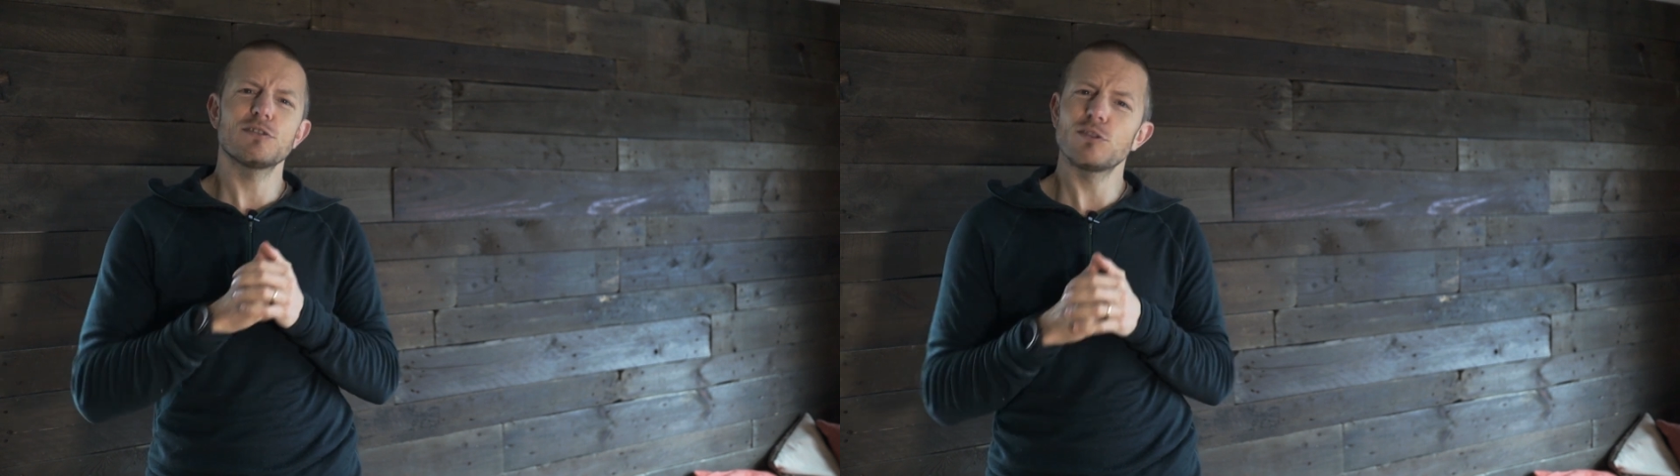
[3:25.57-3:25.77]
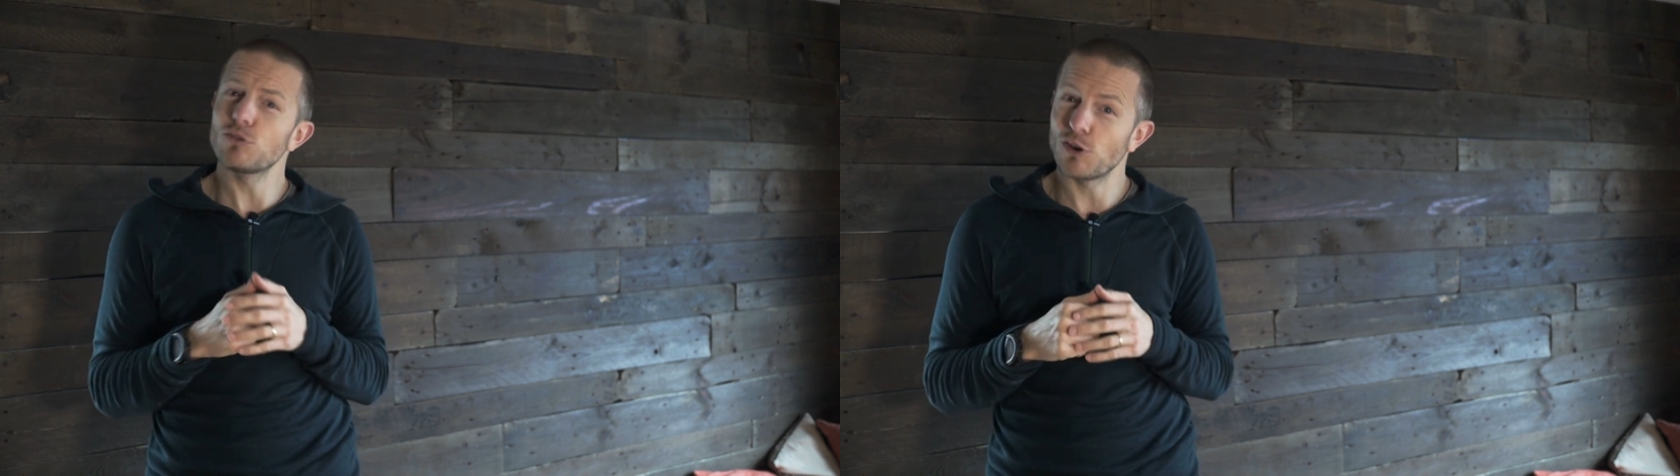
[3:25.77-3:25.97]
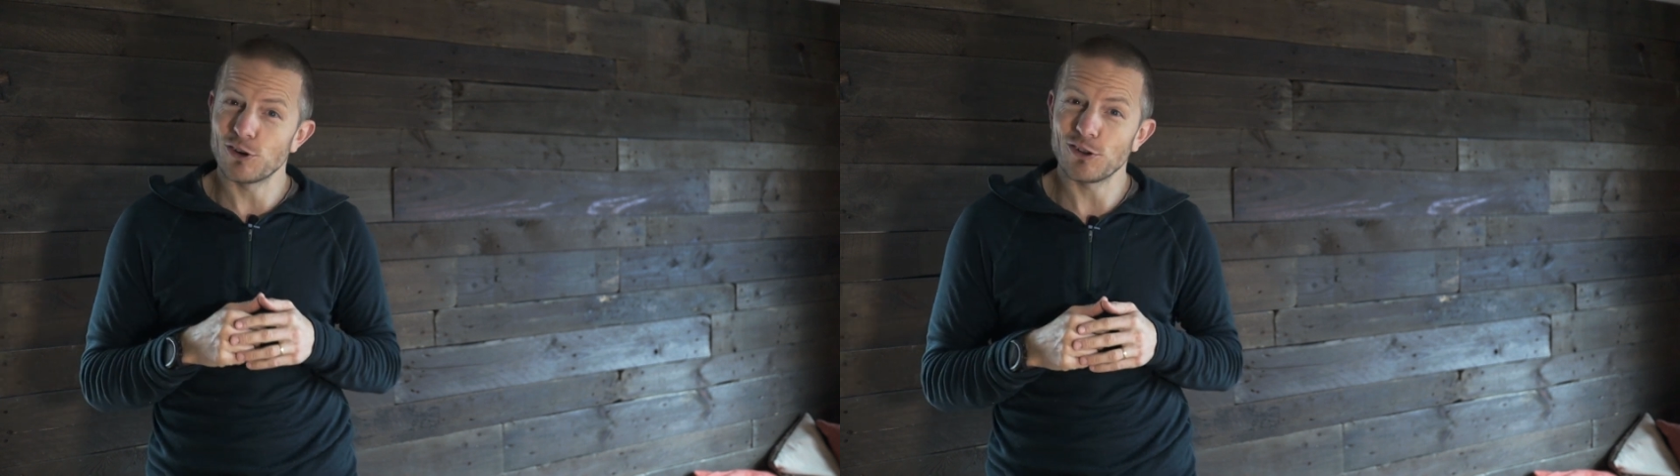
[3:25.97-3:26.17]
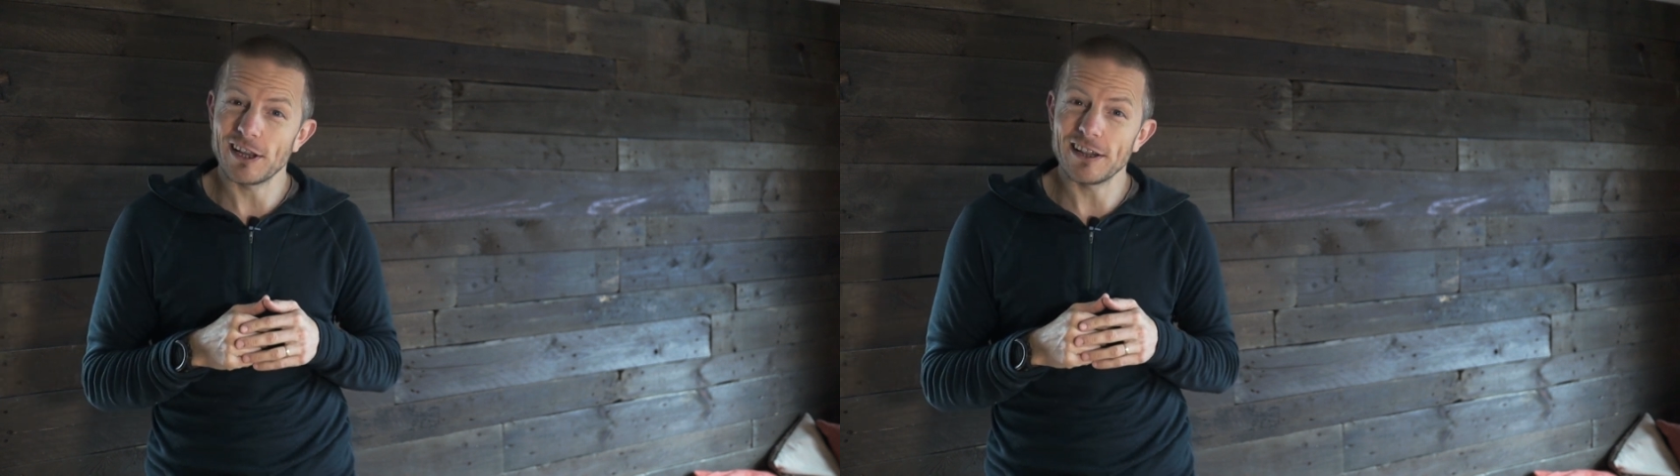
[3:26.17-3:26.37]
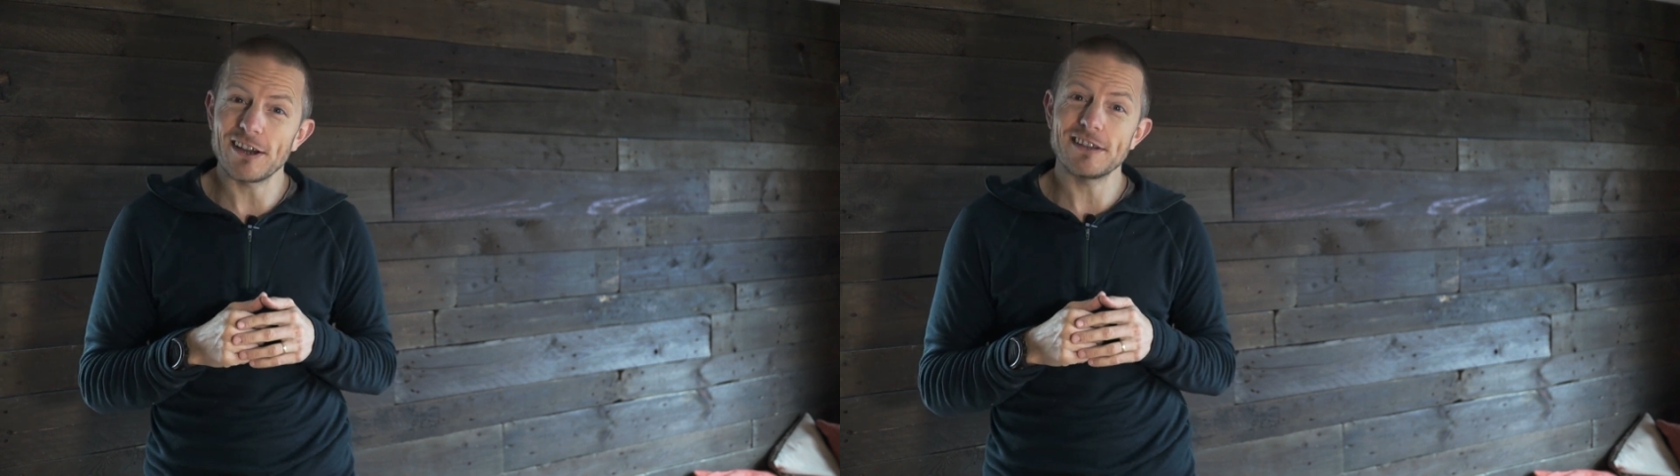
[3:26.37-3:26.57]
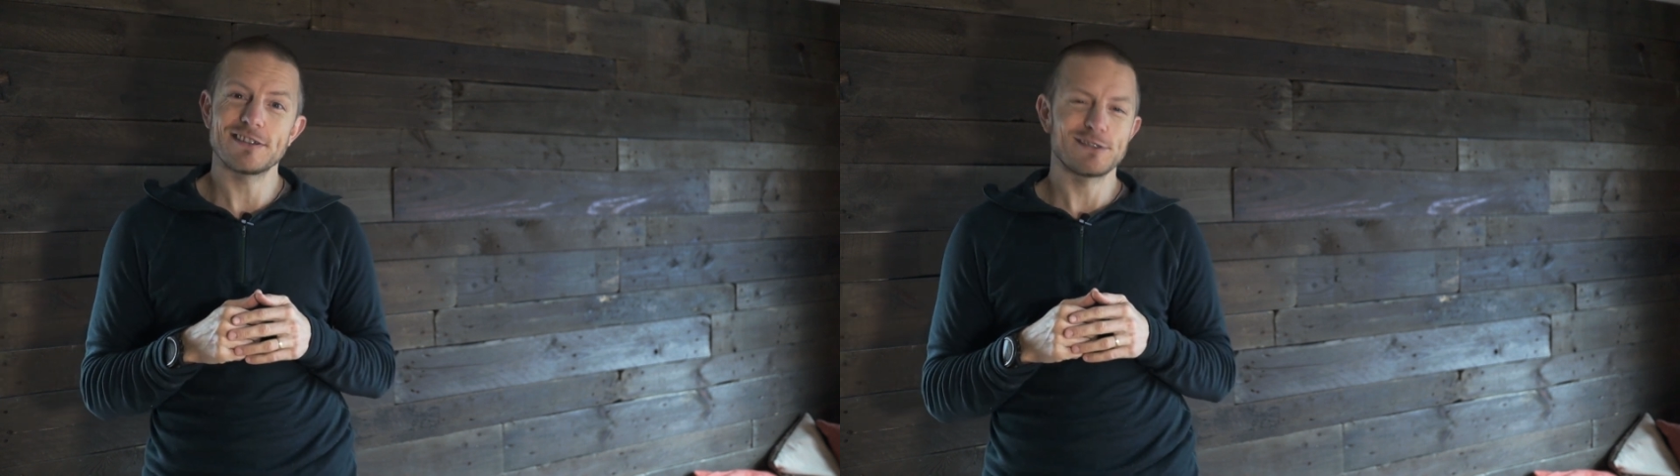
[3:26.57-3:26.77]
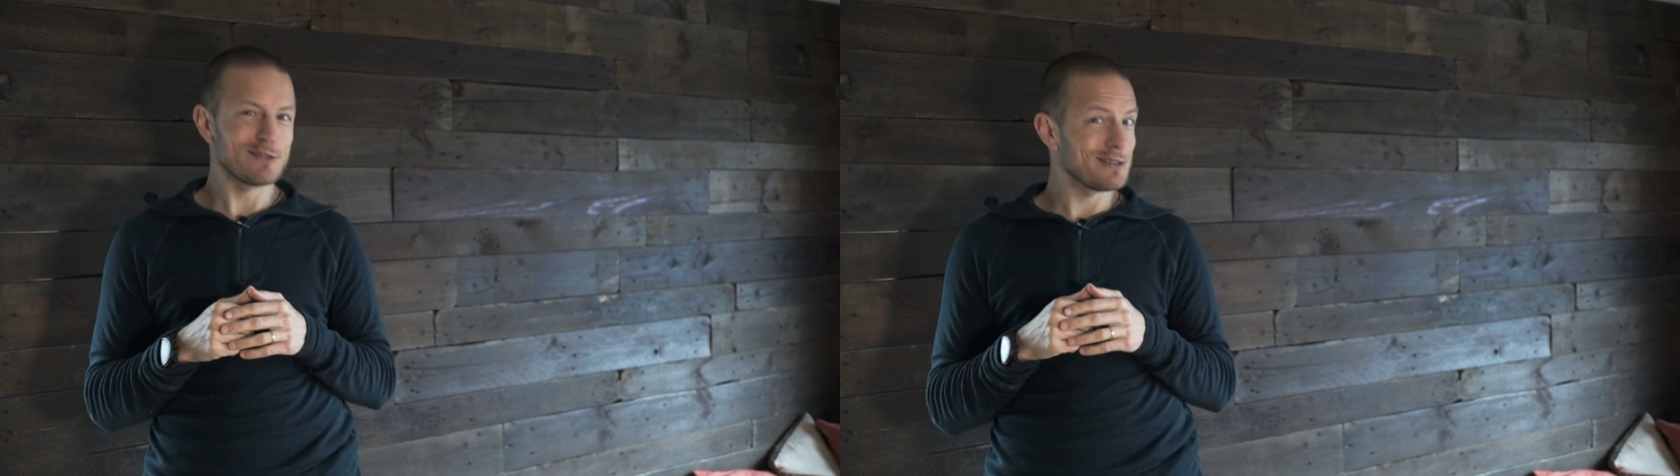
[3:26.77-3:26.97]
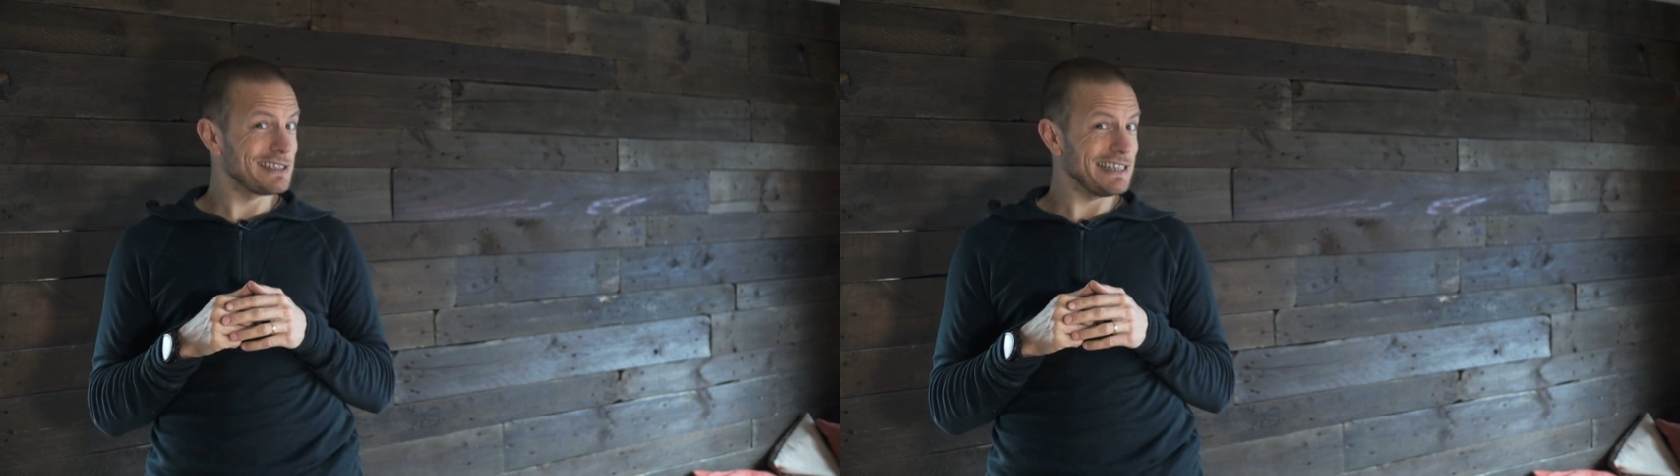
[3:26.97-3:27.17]
to turn on a light
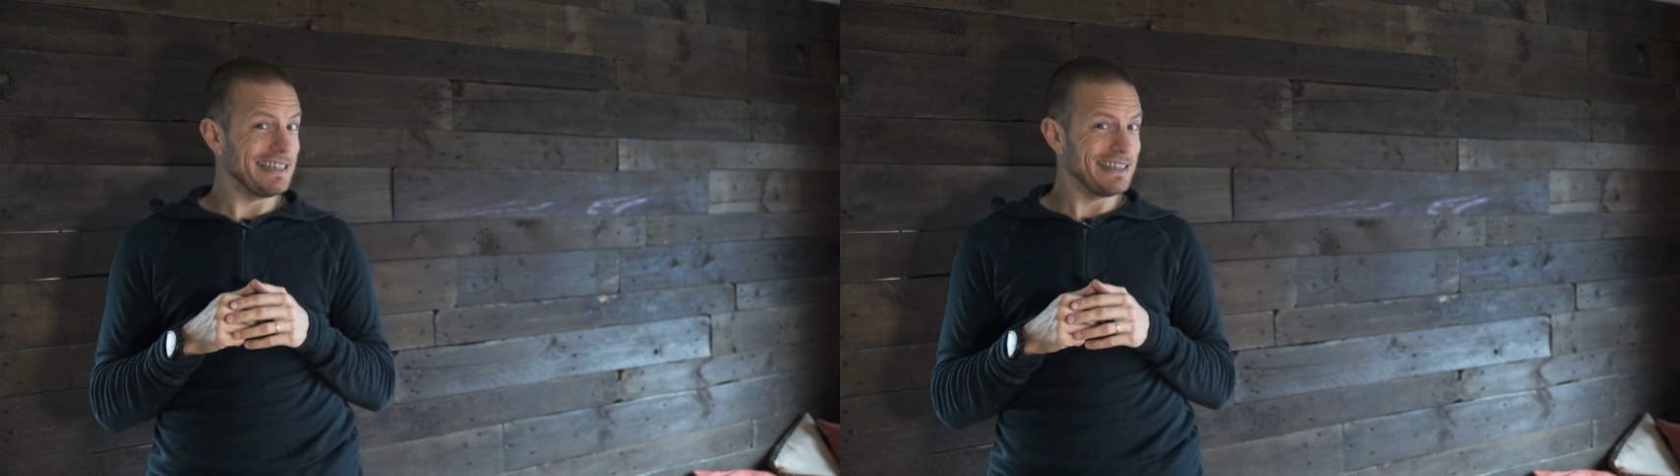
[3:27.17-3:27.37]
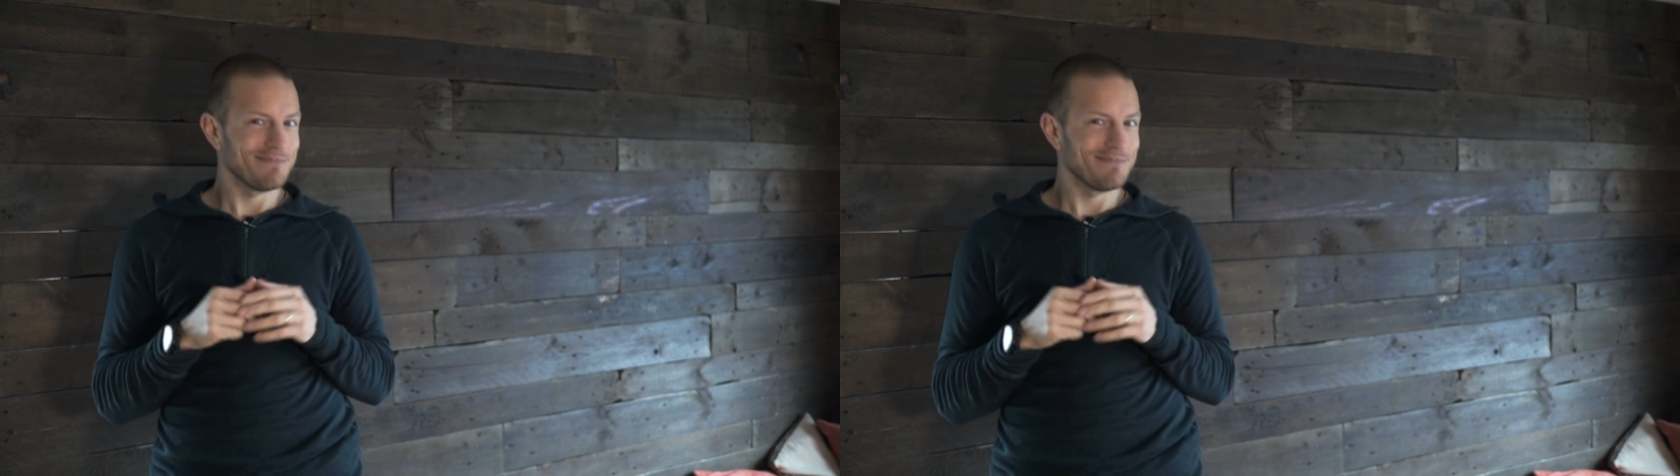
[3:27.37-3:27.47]
to see.